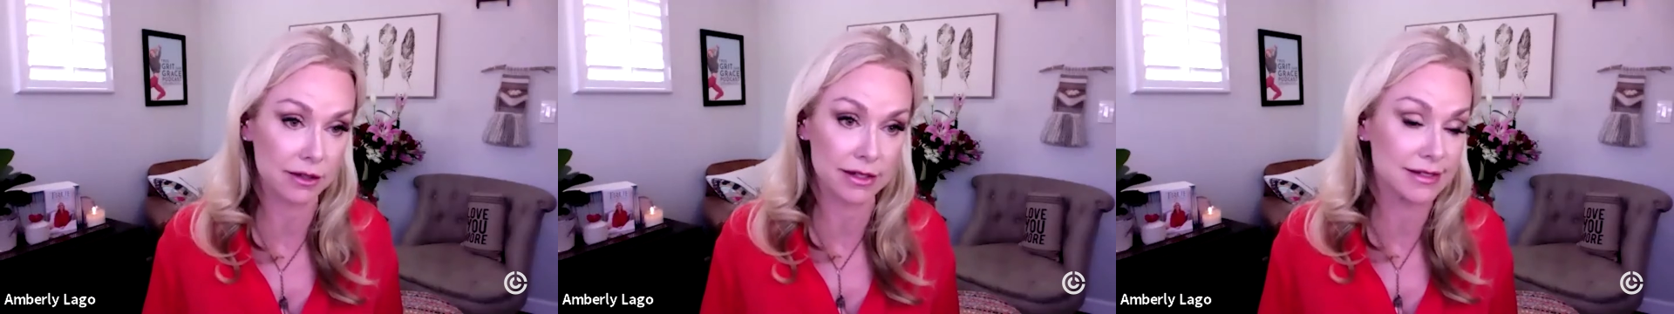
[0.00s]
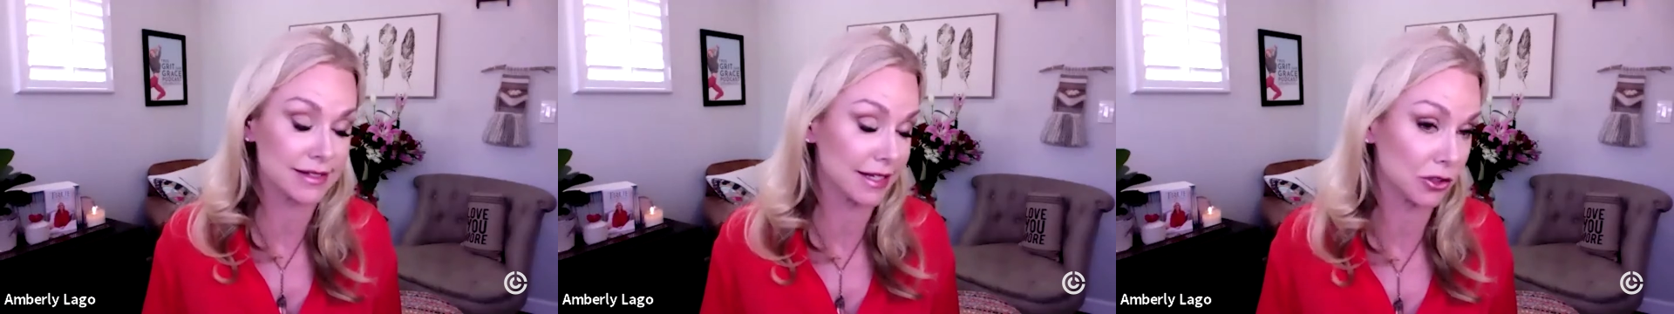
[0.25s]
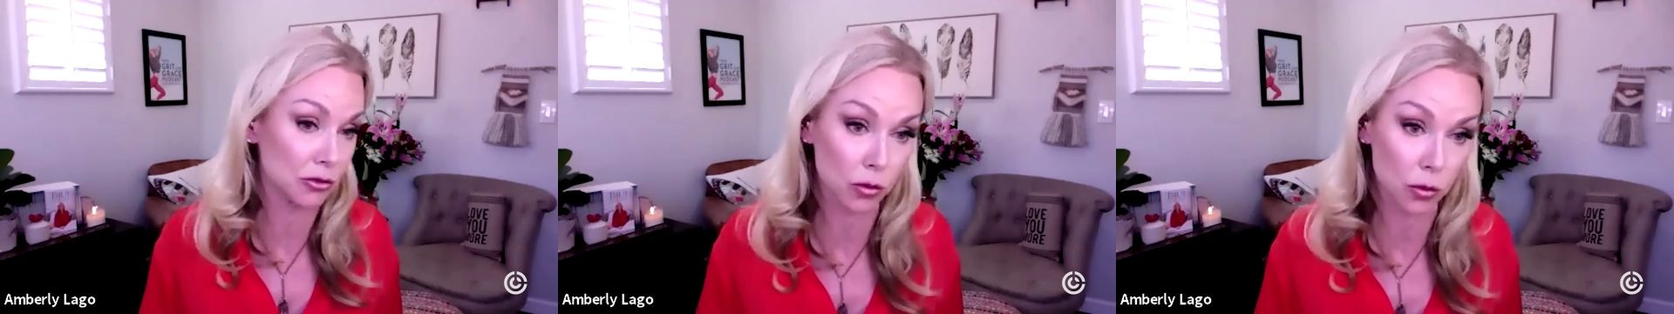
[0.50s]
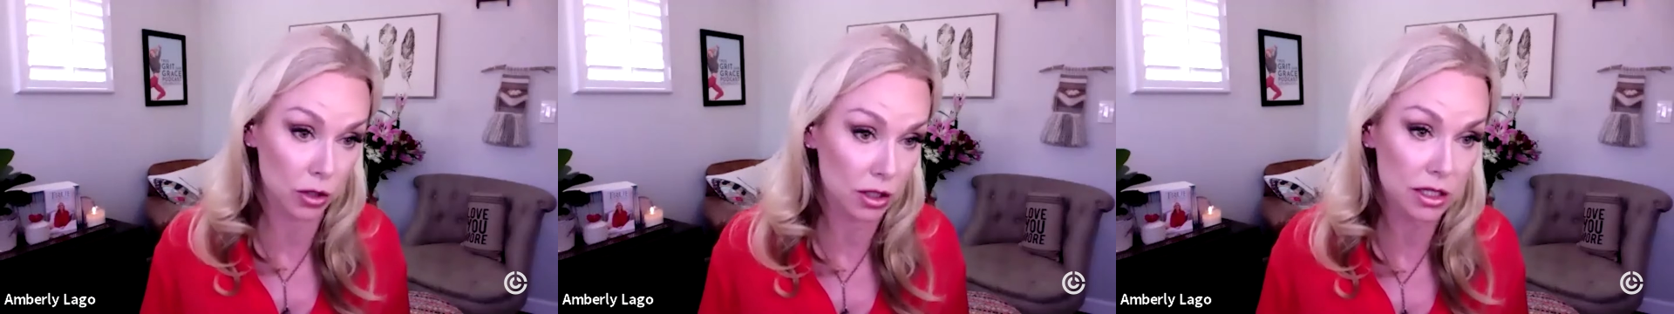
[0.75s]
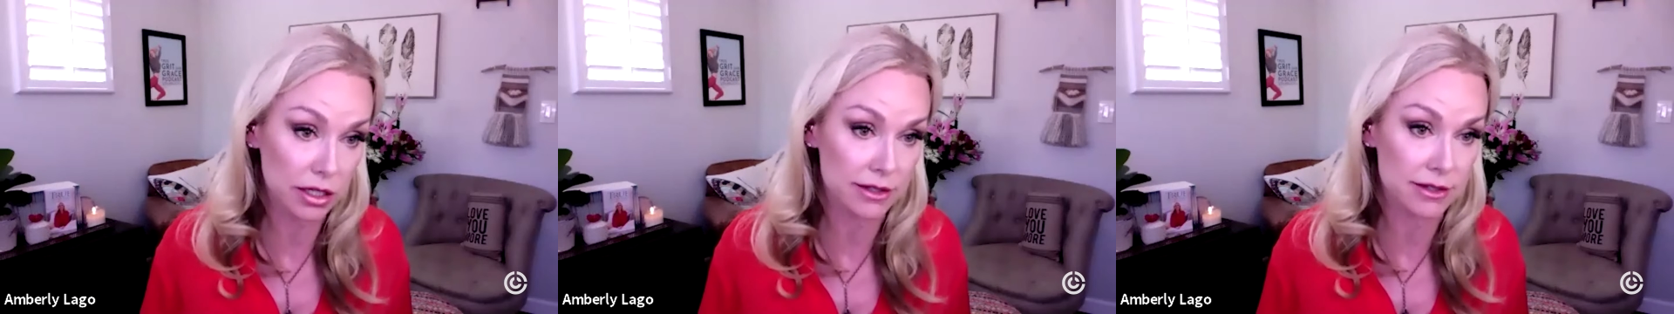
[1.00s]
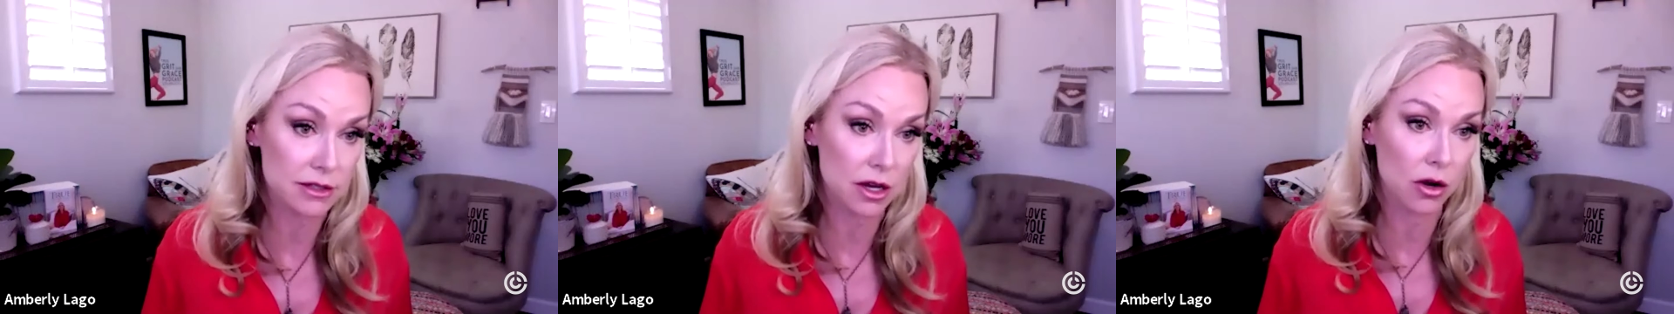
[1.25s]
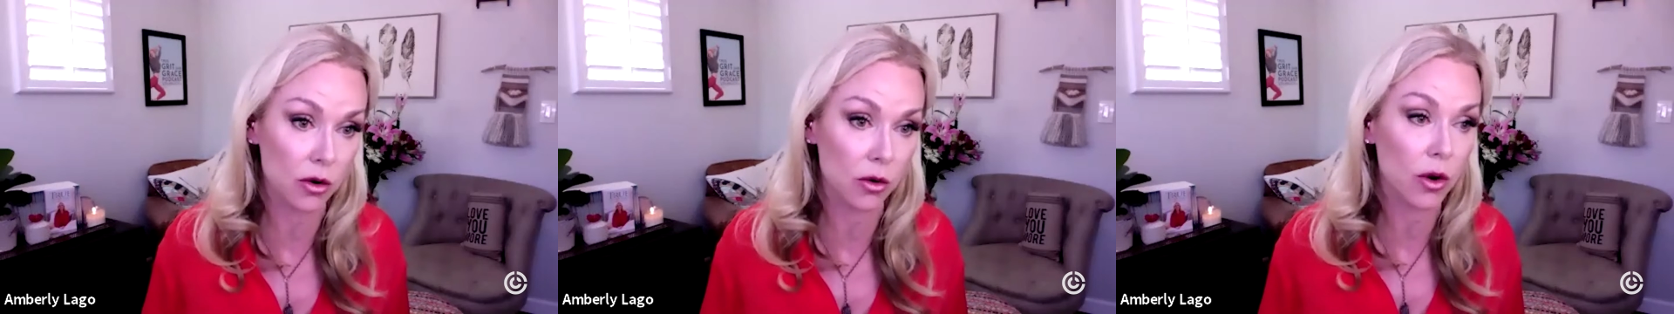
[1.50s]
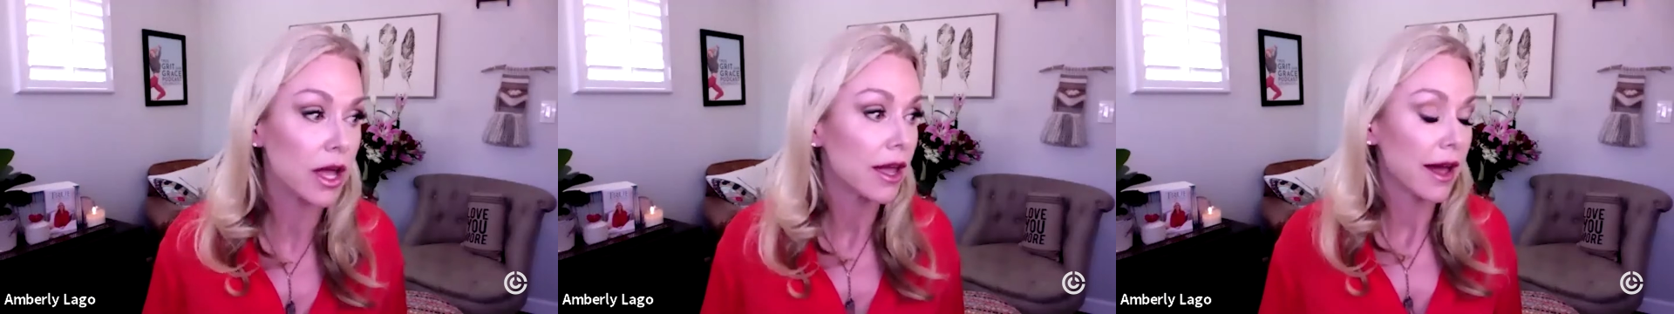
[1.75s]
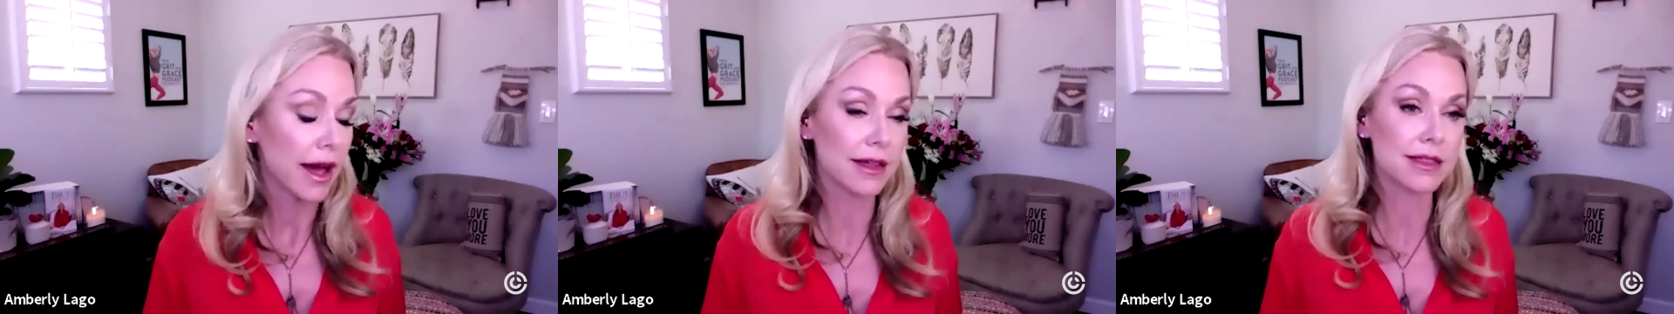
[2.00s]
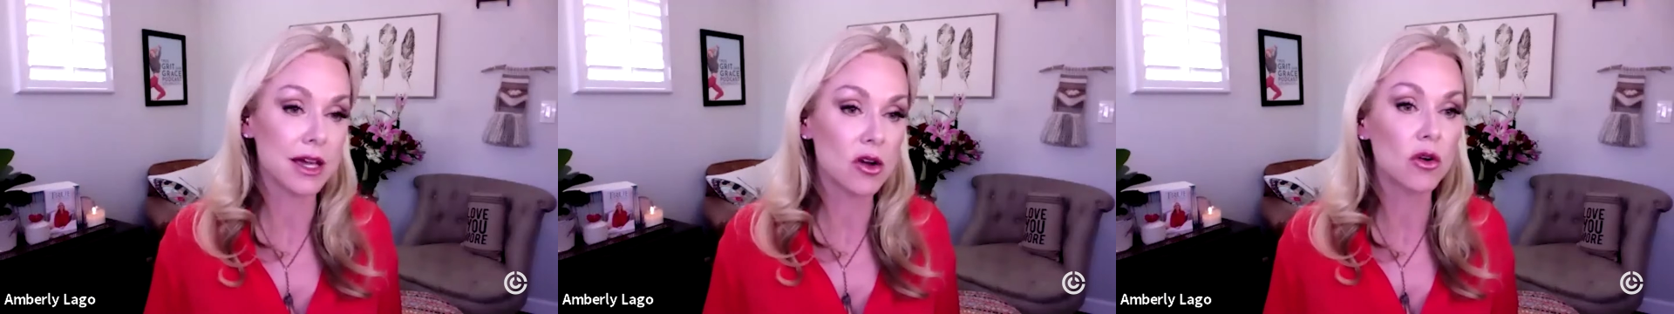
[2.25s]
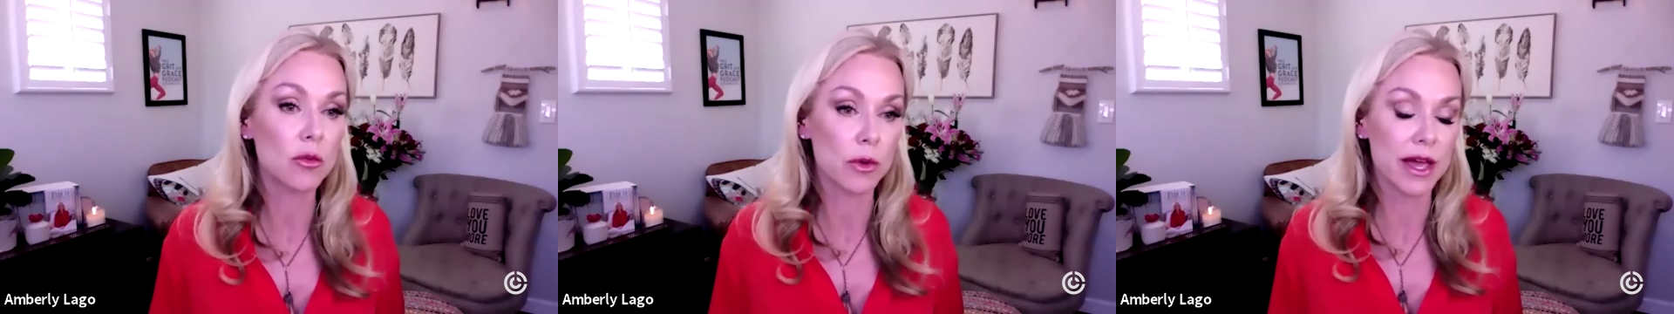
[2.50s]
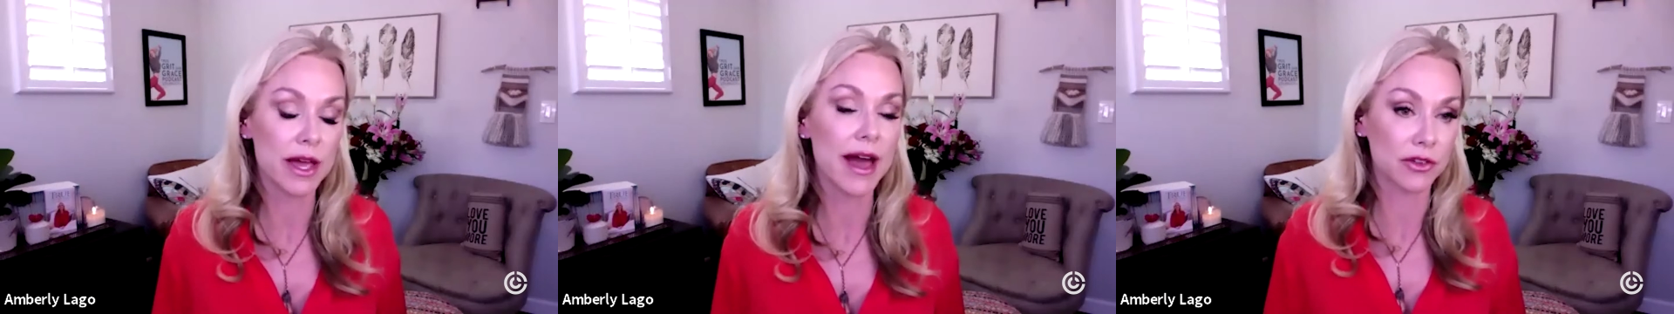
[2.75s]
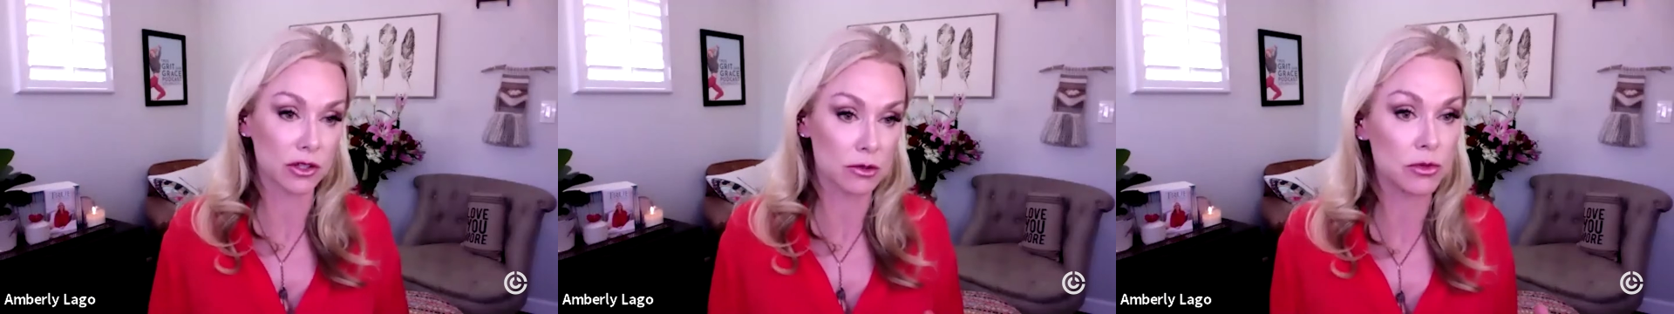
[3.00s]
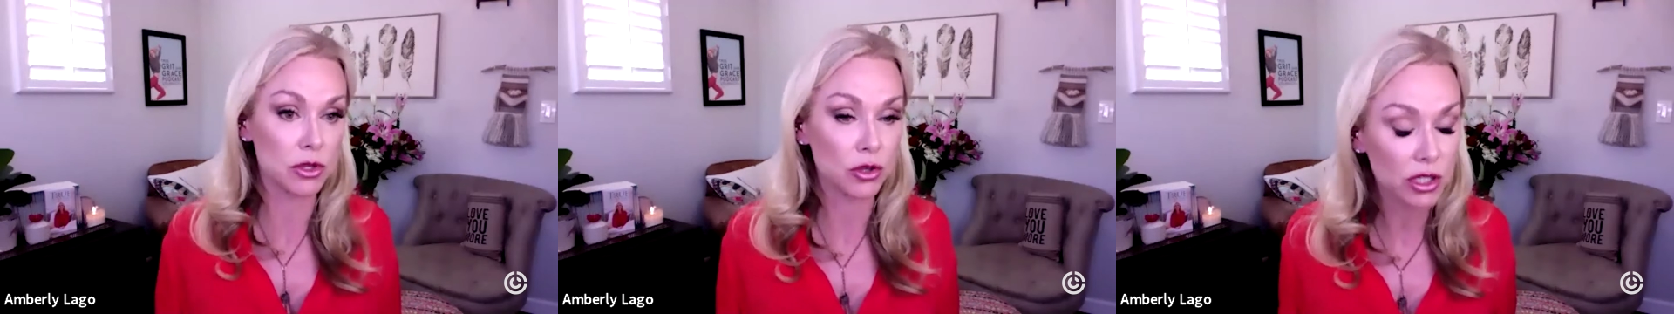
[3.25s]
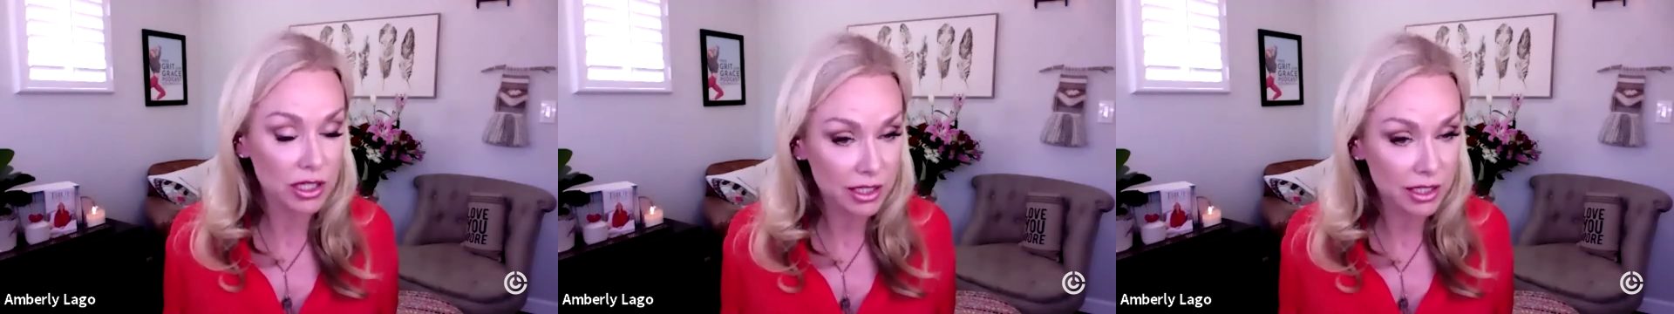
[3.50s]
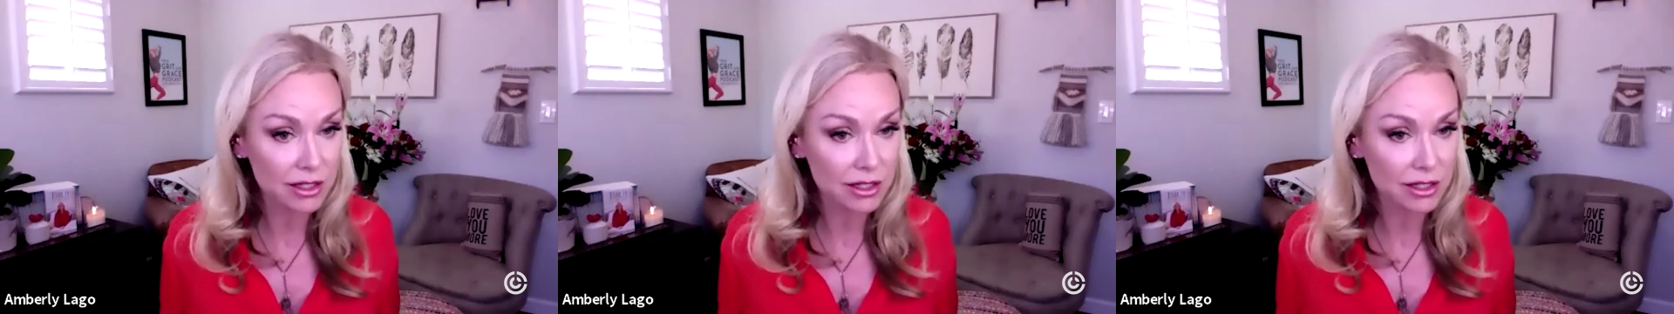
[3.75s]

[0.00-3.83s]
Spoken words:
it didn't work. And so I think when we have community,